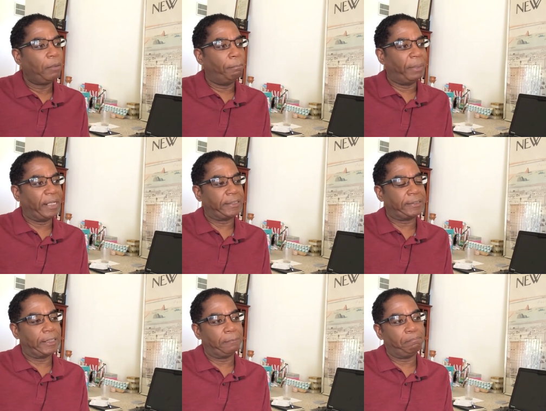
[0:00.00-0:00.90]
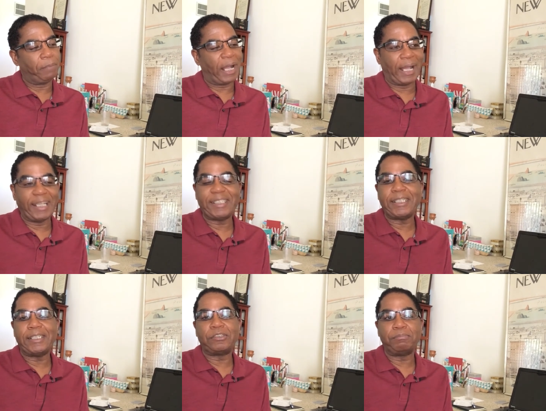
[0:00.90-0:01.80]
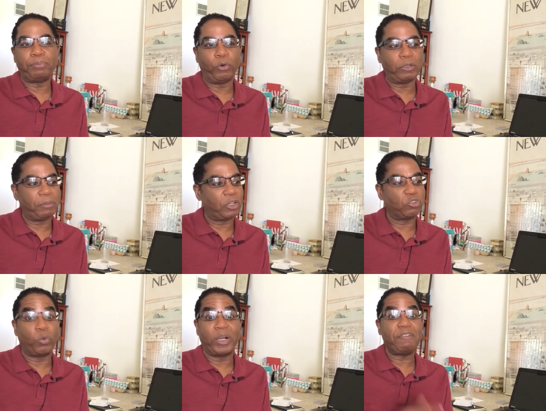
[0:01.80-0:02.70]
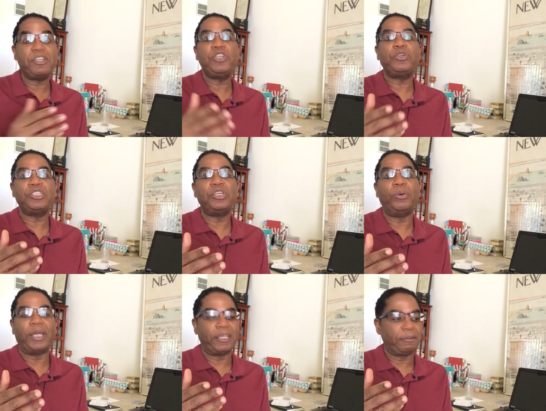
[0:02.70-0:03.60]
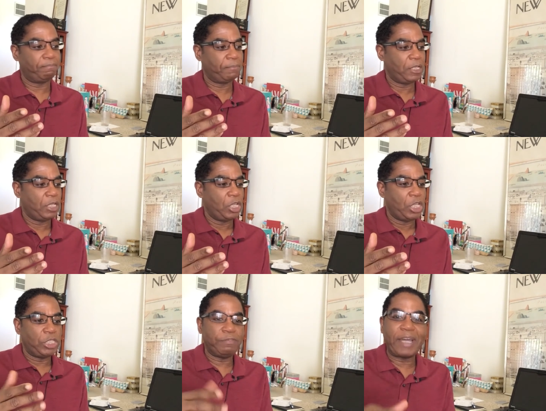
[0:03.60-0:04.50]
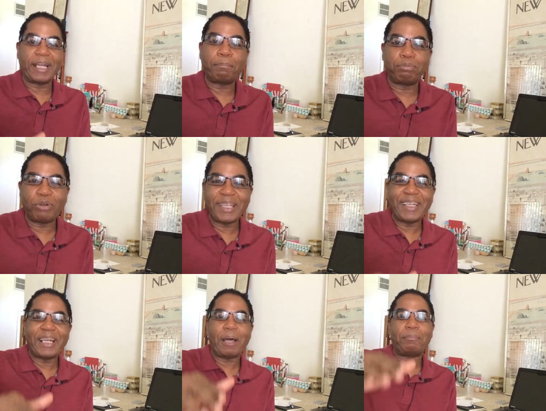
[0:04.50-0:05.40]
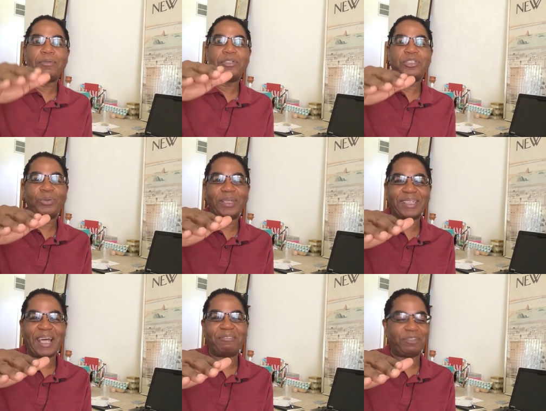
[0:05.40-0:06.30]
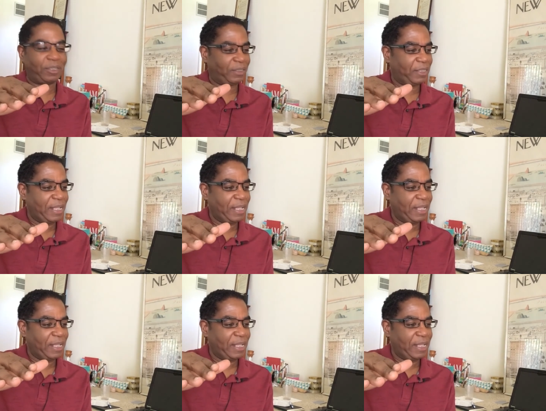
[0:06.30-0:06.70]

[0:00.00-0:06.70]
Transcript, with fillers: But uh, height is important because whatever you're doing, you've got to bring it up to a level